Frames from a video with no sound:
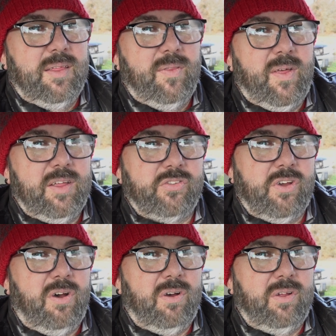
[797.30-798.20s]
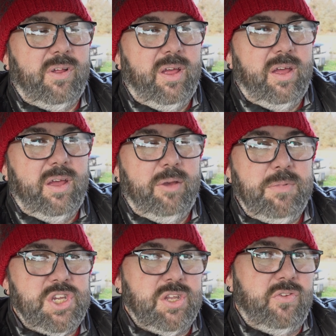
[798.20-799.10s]
that has got
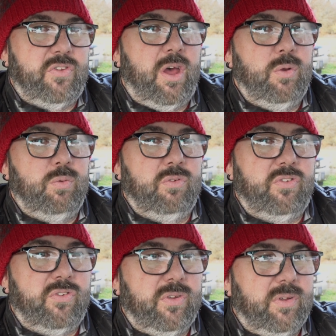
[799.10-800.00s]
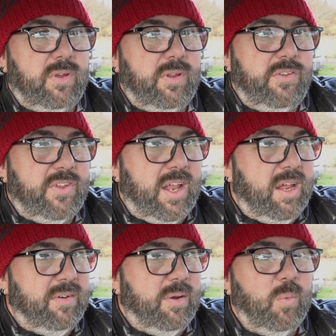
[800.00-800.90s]
emission zones, this, that and the other.